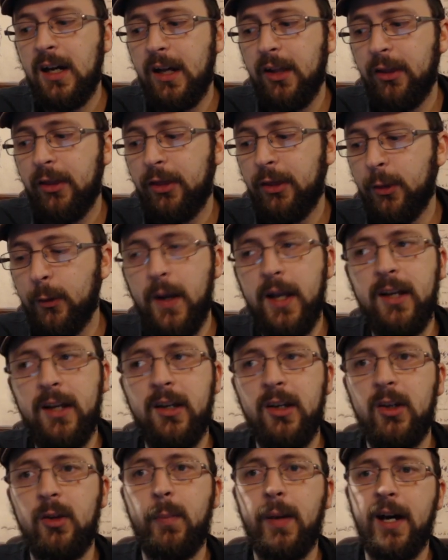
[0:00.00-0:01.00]

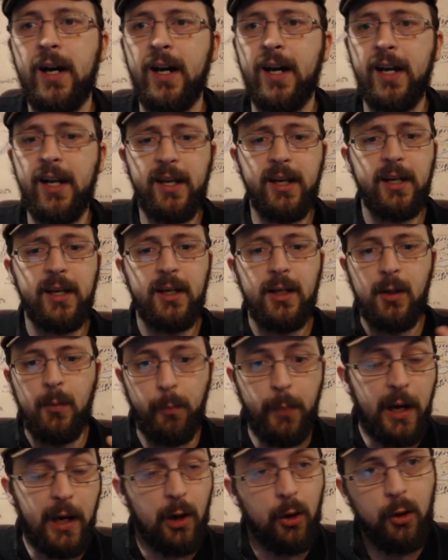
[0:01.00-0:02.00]
threatened by
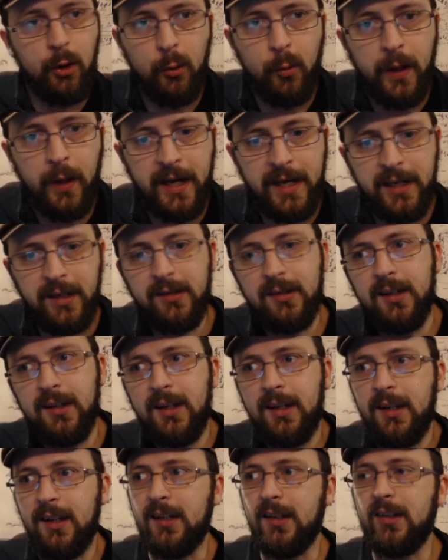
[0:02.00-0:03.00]
Barrow White,
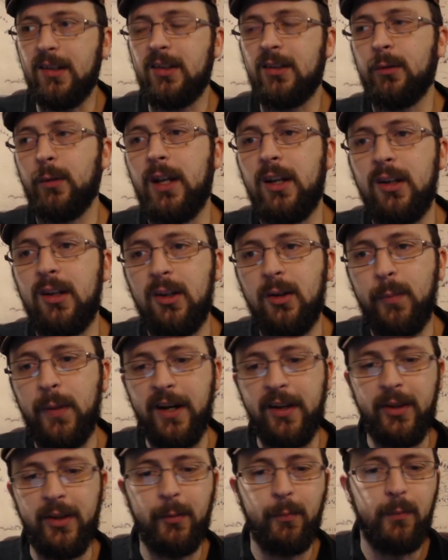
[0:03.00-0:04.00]
and he's threatened
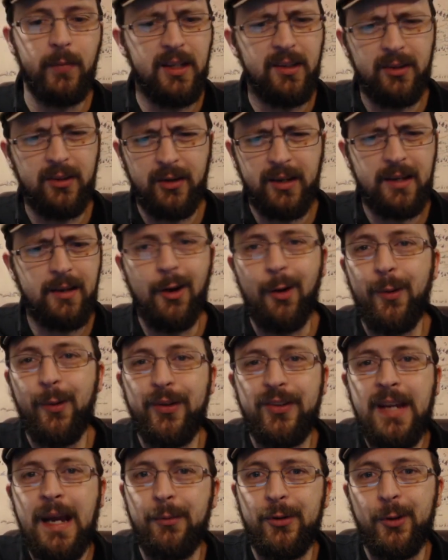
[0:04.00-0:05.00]
by he's
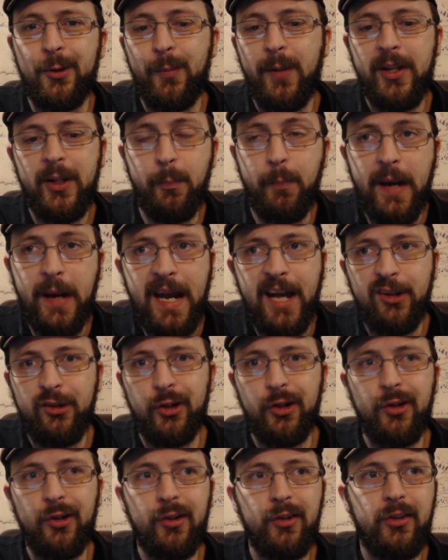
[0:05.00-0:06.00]
almost captured by the
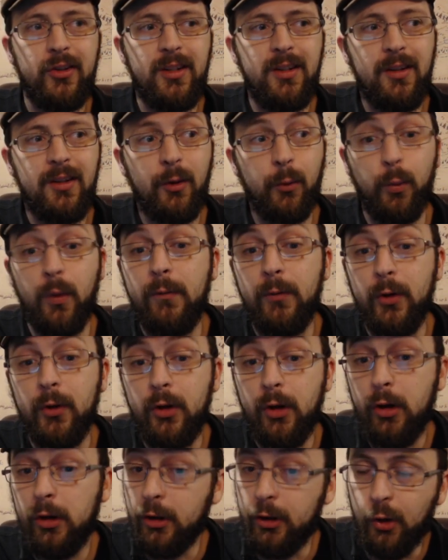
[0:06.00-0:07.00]
badgers, and the river
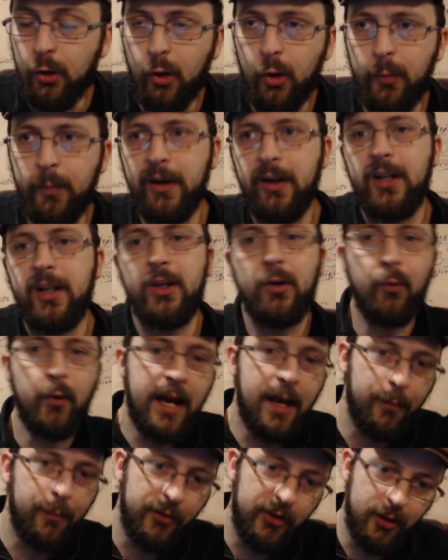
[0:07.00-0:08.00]
daughter Goldberry
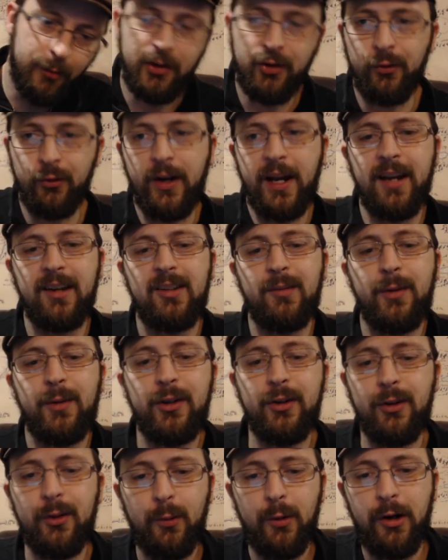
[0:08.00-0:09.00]
grabs him and drags him
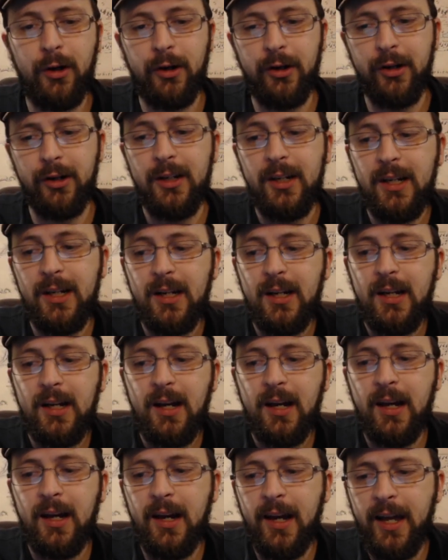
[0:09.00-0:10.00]
under the water.
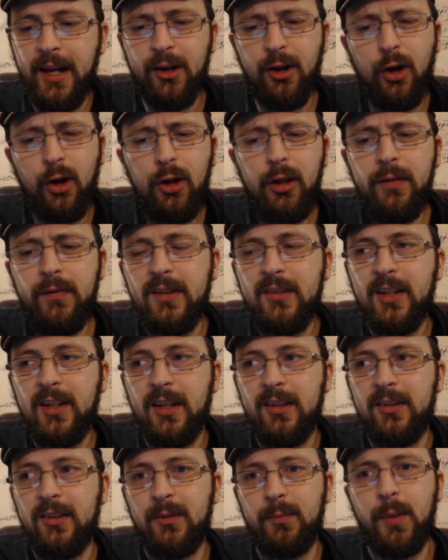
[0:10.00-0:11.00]
And in all of these
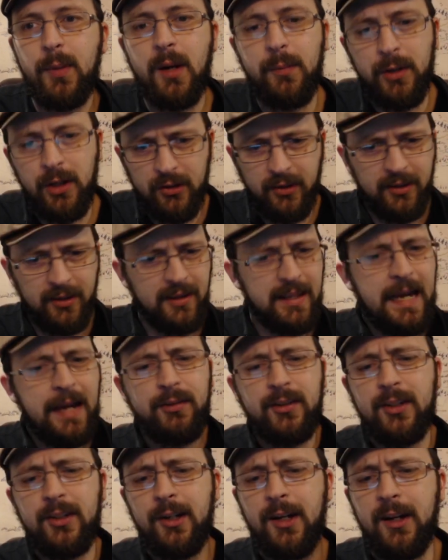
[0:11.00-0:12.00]
cases, Bombadil just
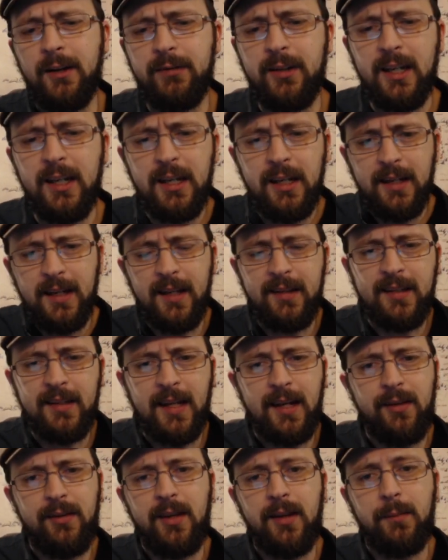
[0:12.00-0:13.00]
laughs it off, gets out
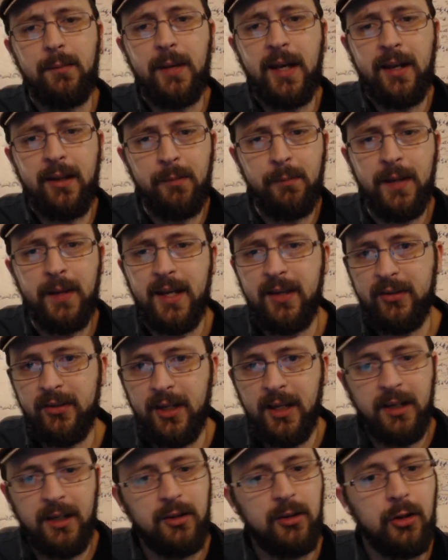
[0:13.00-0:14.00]
of the mess,
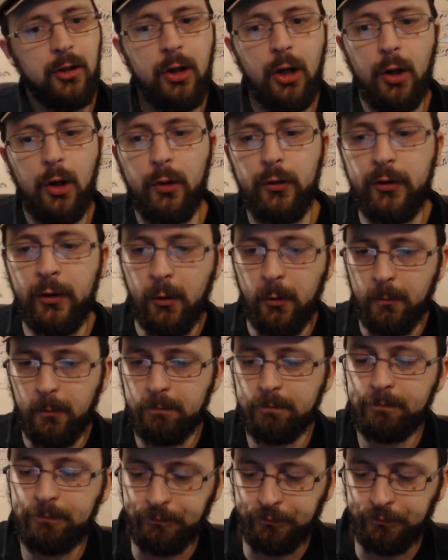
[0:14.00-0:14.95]
and goes home.